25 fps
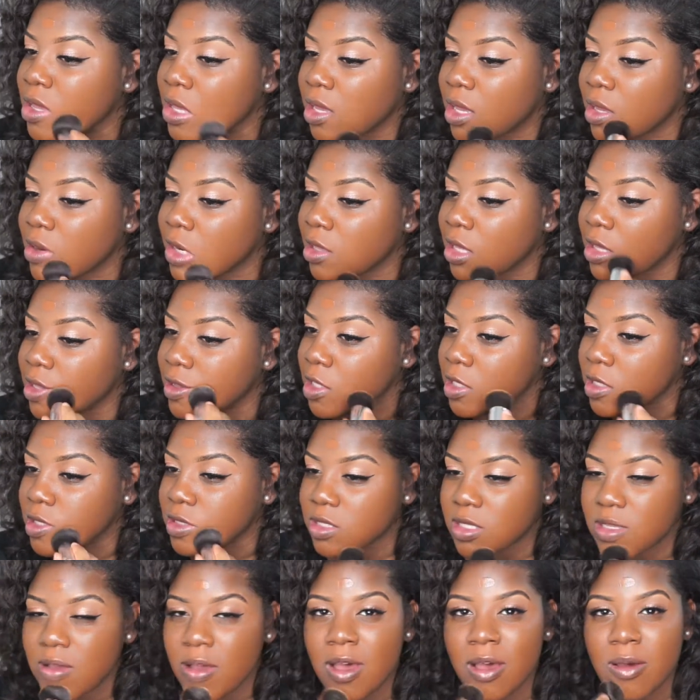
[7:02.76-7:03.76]
It
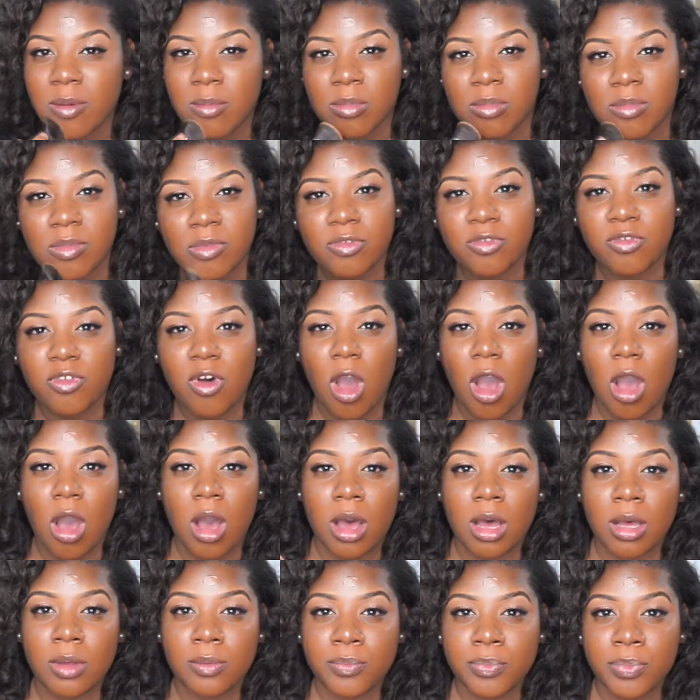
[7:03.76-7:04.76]
is
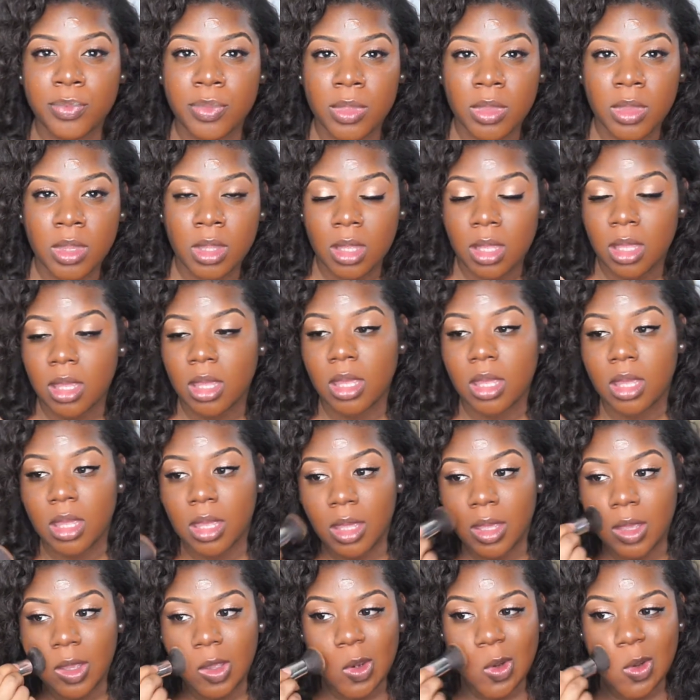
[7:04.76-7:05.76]
fall,
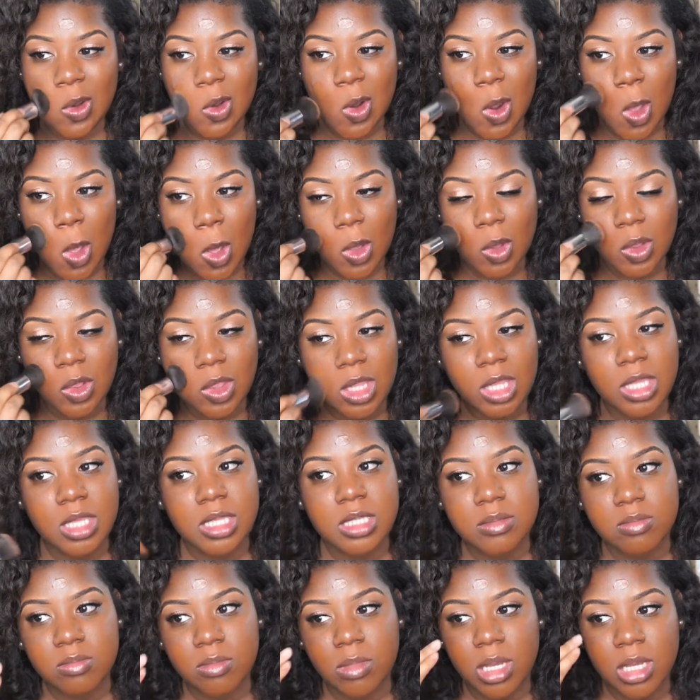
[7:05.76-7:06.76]
and
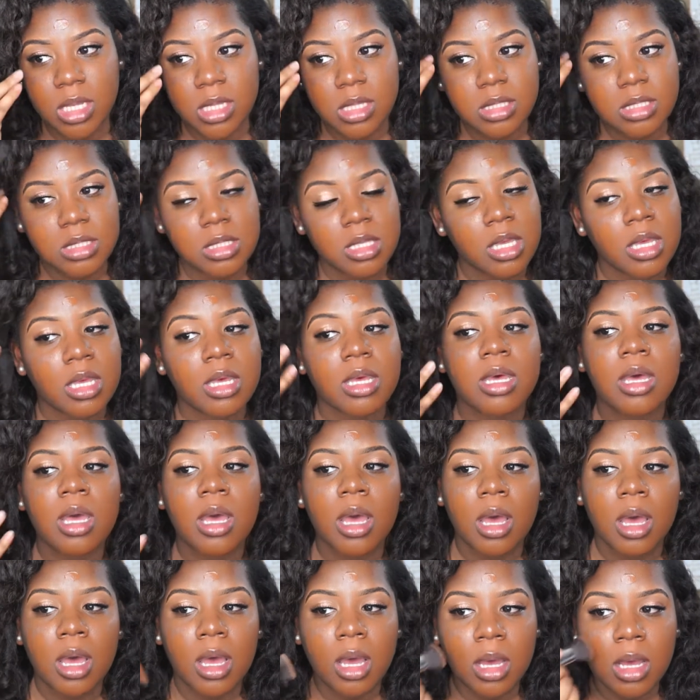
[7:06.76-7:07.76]
these months
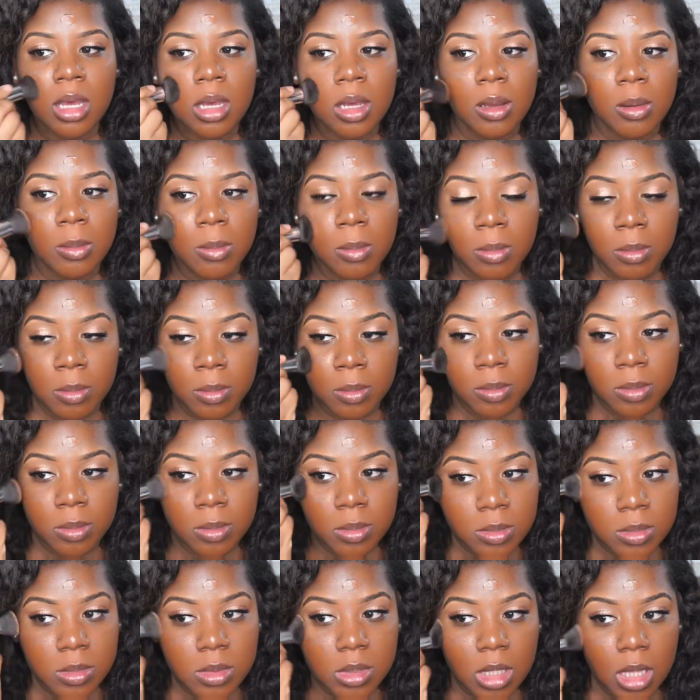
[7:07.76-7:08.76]
I
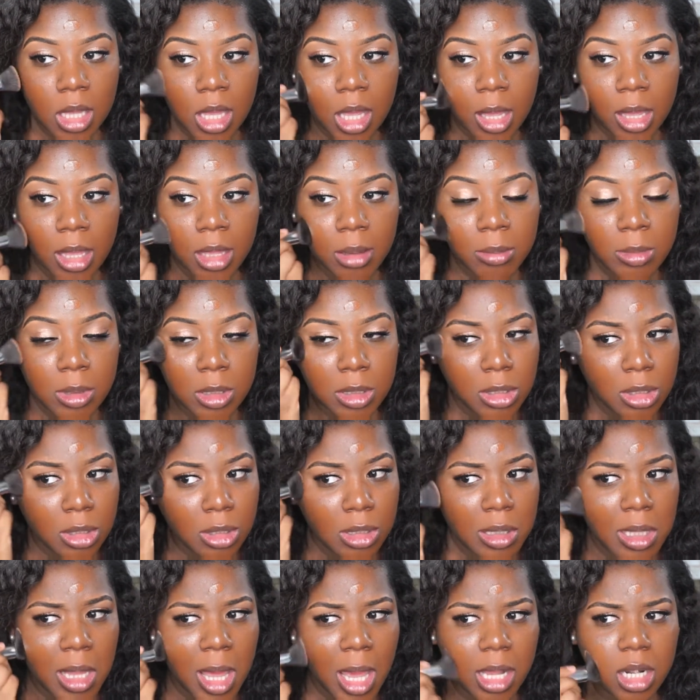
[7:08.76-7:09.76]
am a
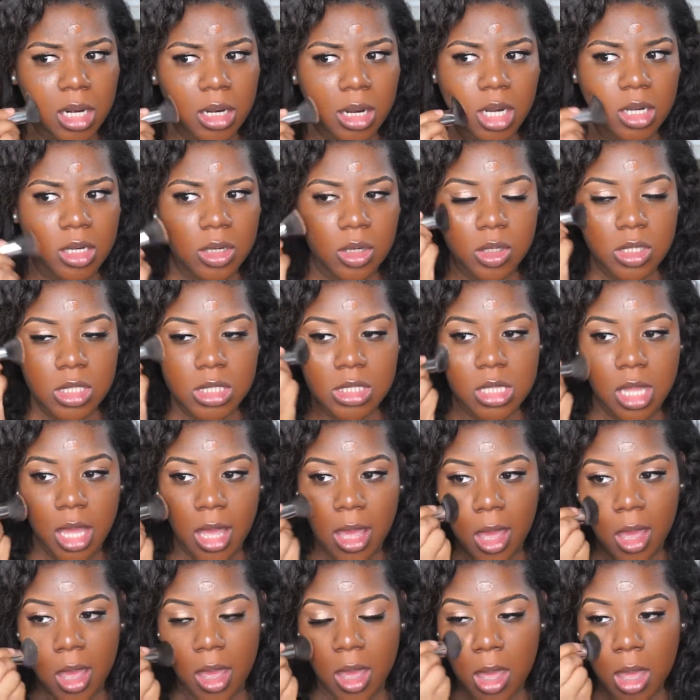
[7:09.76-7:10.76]
little water. I noticed
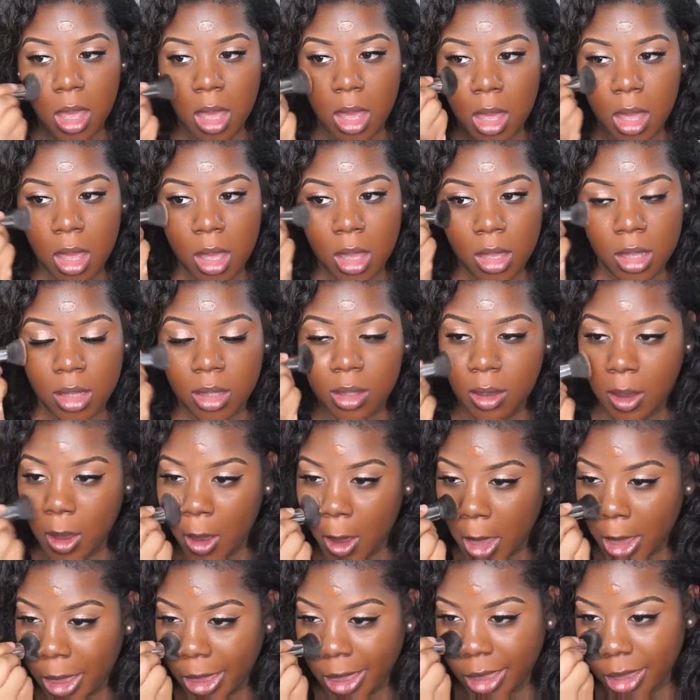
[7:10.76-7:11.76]
that,
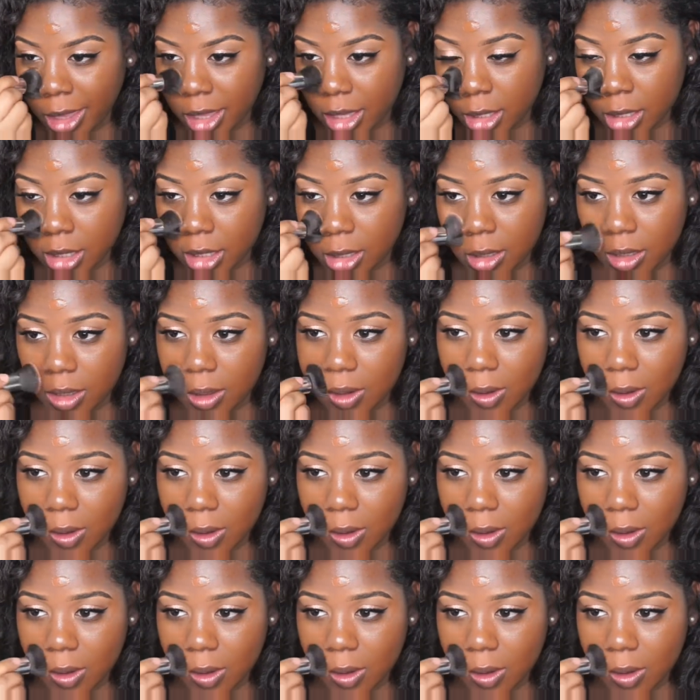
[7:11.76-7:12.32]
and